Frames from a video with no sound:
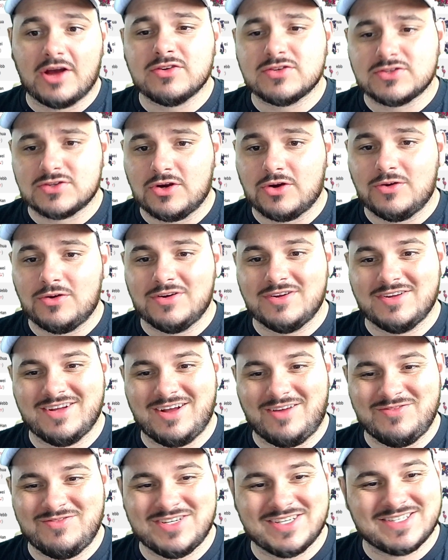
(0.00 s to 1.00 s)
So
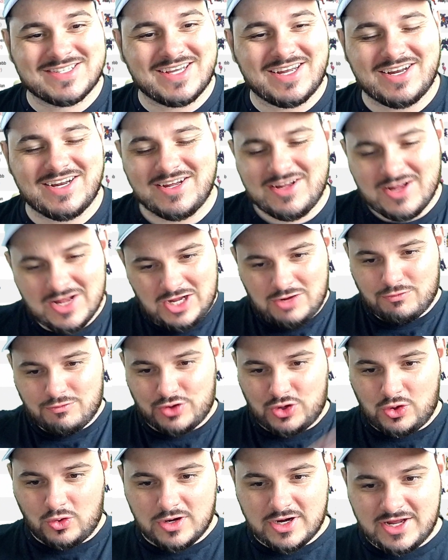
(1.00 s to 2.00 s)
I'm just gonna
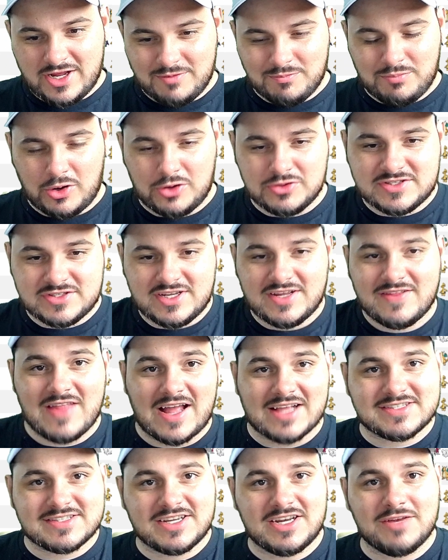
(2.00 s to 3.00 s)
record it and post it, and
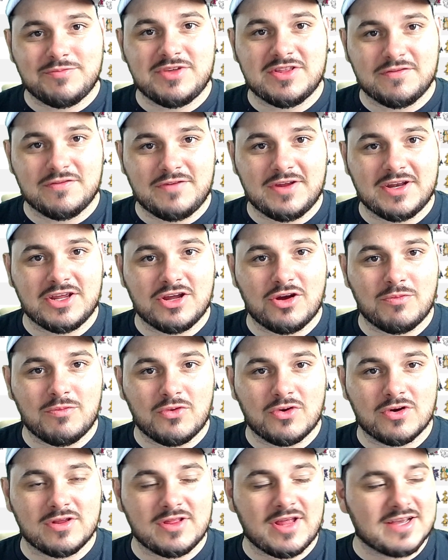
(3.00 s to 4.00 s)
that's gonna be the video
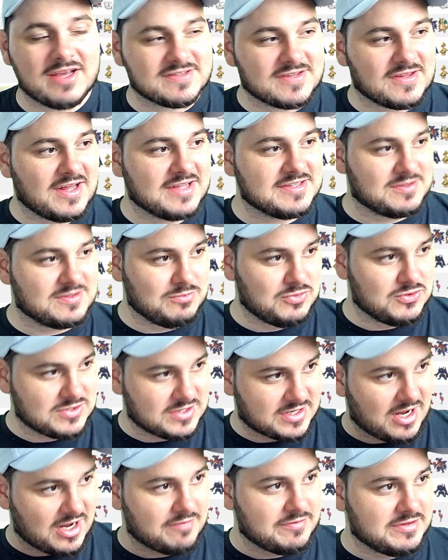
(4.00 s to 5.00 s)
more or less. I'll add some
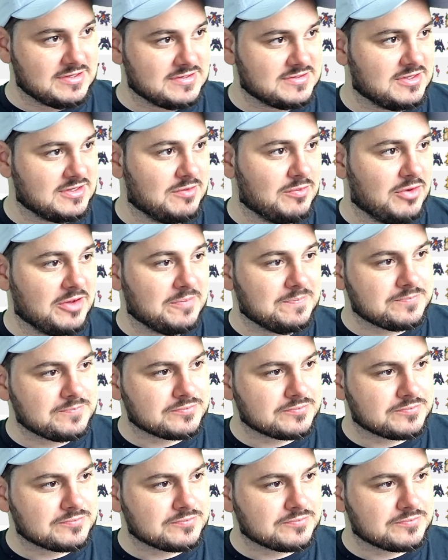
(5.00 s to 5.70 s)
music, obviously, but